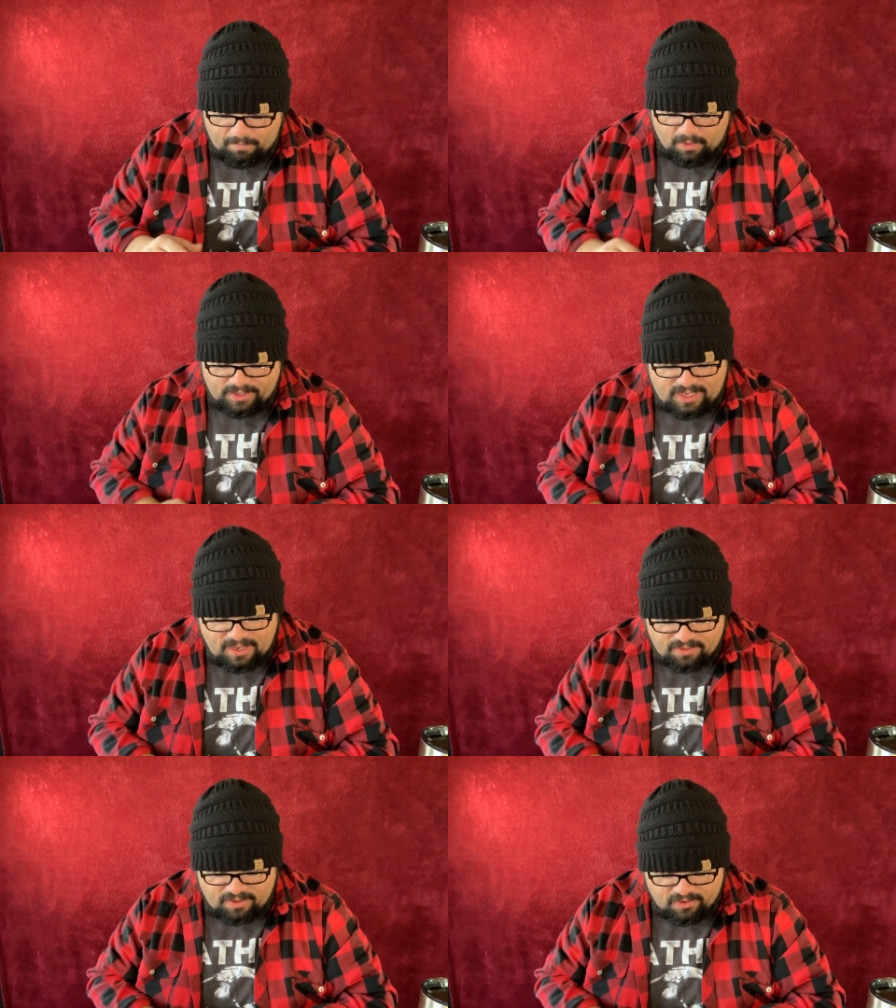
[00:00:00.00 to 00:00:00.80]

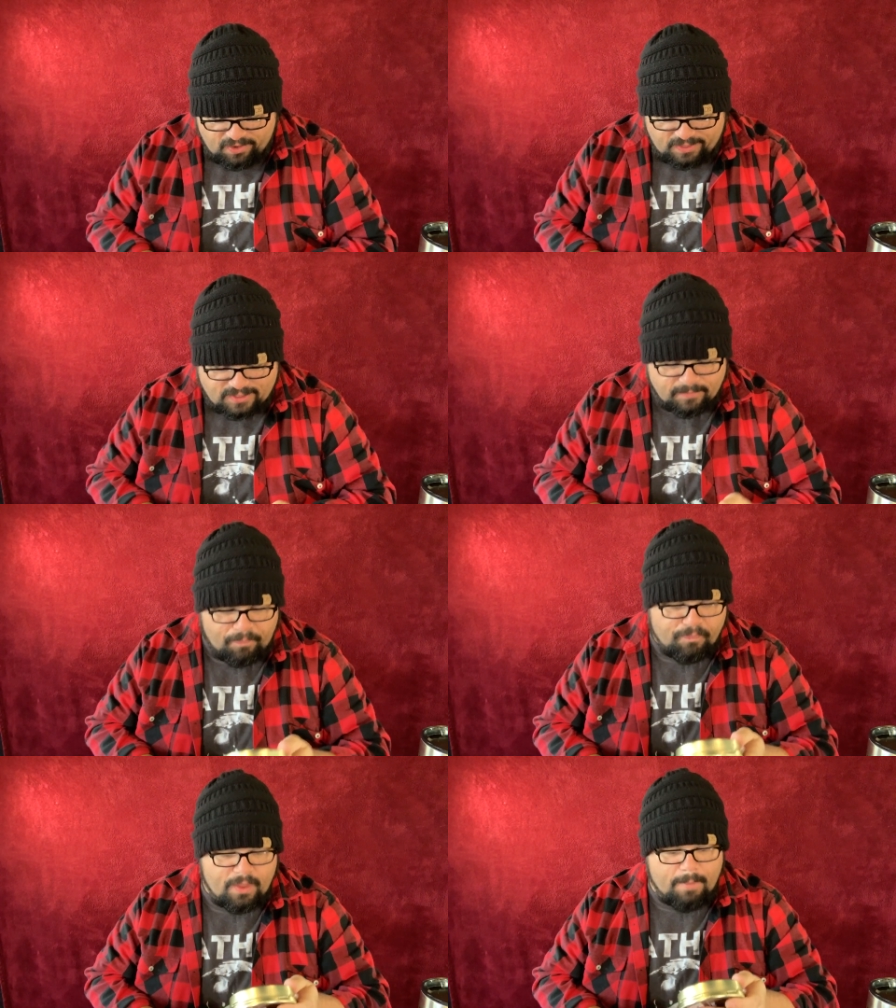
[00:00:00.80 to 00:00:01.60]
Marquee Series.
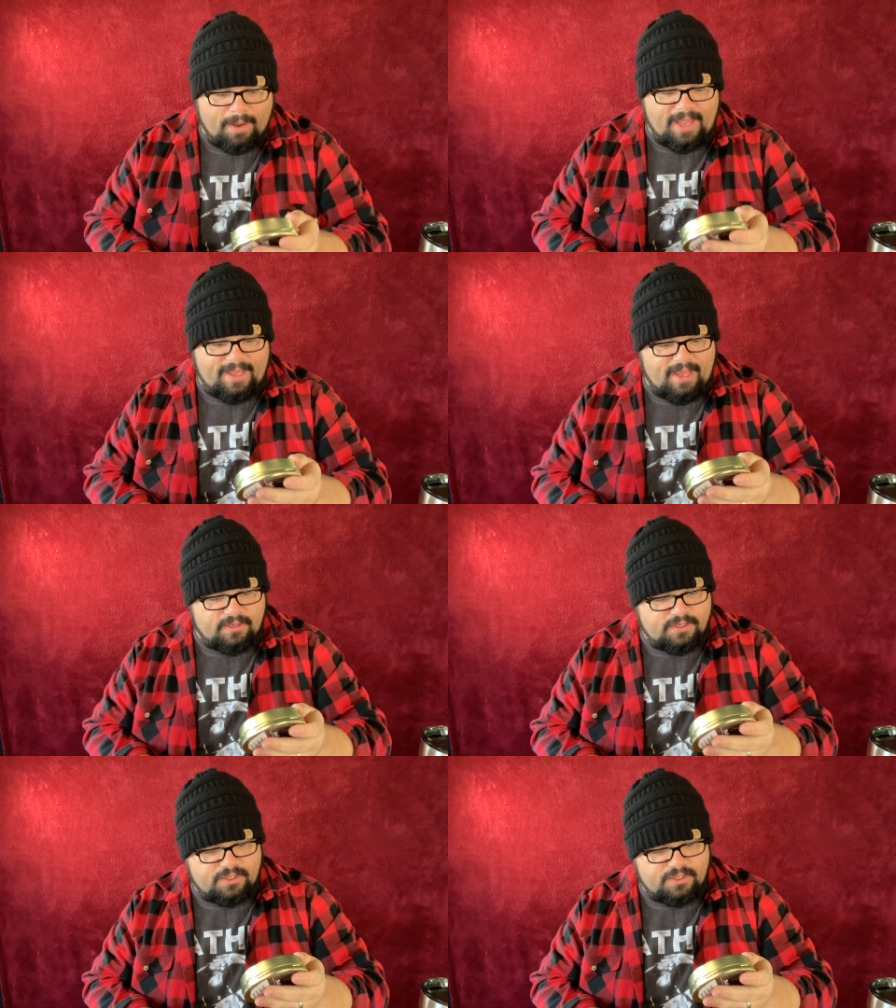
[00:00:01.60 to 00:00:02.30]
Blackhouse